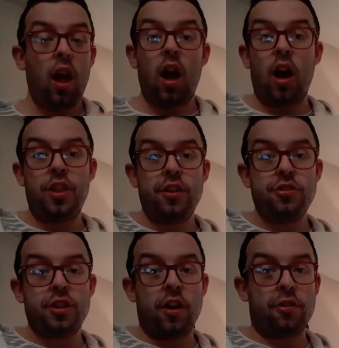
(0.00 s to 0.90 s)

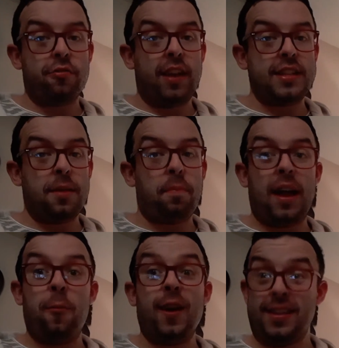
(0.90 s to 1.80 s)
Others are created
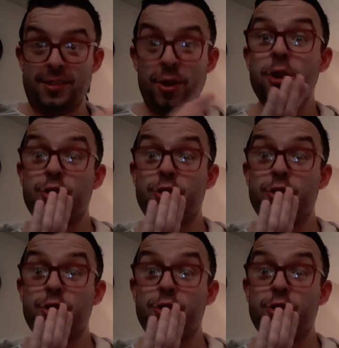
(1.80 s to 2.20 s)
by wind.